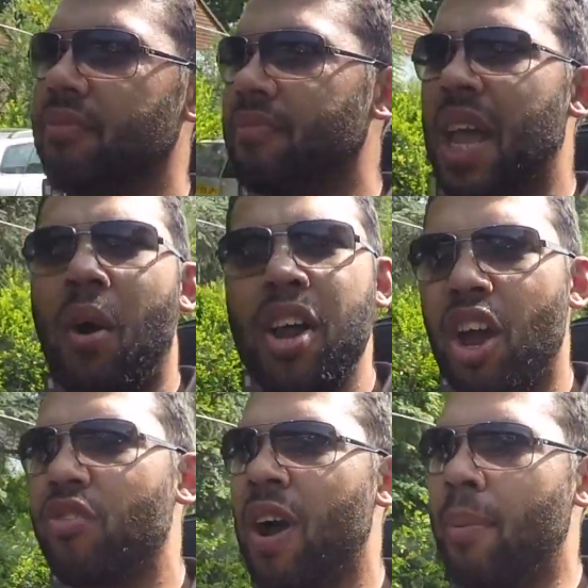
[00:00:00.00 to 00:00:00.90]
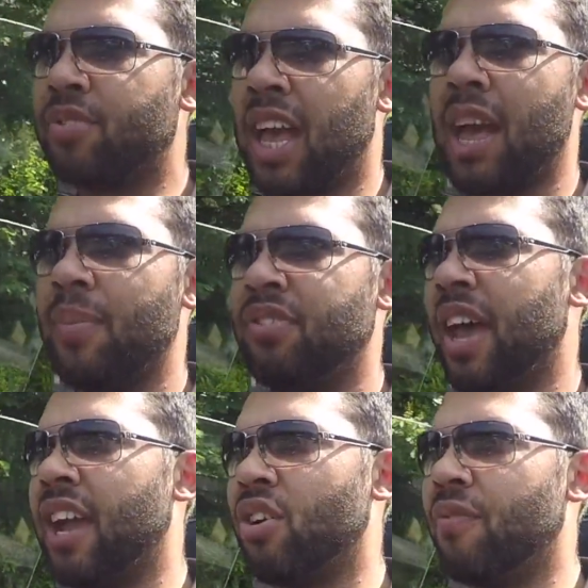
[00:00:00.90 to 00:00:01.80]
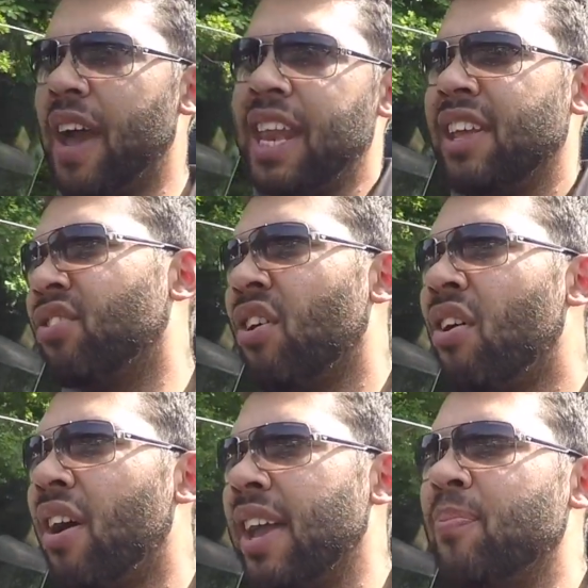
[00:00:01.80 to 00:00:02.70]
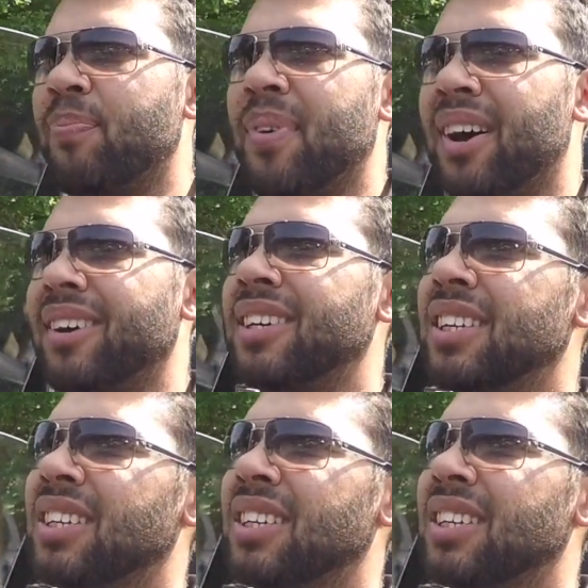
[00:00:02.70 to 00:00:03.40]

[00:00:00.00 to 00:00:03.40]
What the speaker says: Now I know wraps can be taken off at any time, but